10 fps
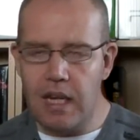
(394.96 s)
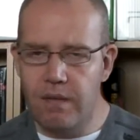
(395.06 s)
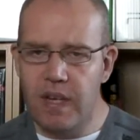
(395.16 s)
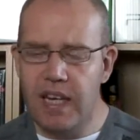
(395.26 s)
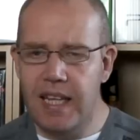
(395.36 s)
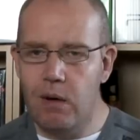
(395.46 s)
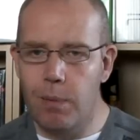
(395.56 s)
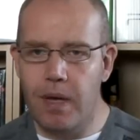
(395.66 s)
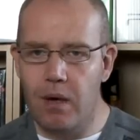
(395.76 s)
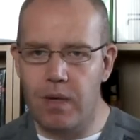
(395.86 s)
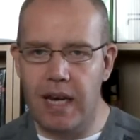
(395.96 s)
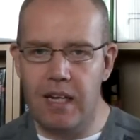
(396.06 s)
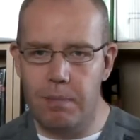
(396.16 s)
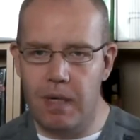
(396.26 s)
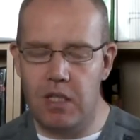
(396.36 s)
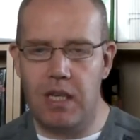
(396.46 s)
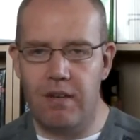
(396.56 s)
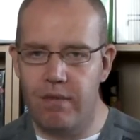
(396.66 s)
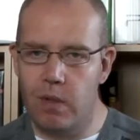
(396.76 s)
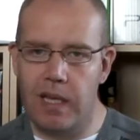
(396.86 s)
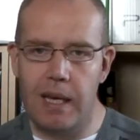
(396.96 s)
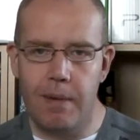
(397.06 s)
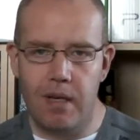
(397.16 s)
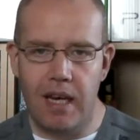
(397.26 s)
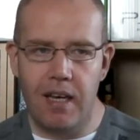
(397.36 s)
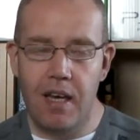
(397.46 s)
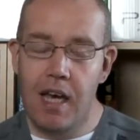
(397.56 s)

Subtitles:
thinking that would be okay and I'd be able to get through the game okay.